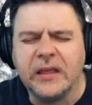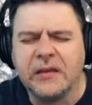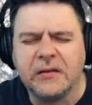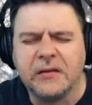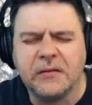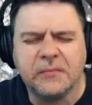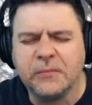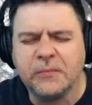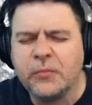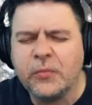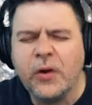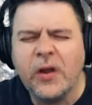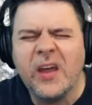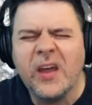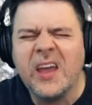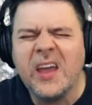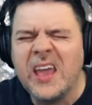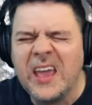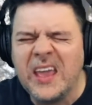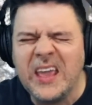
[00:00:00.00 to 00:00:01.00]

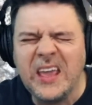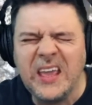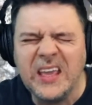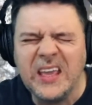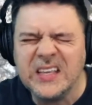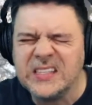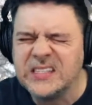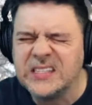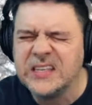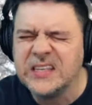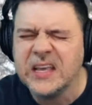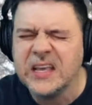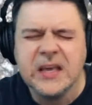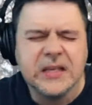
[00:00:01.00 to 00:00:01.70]
embrace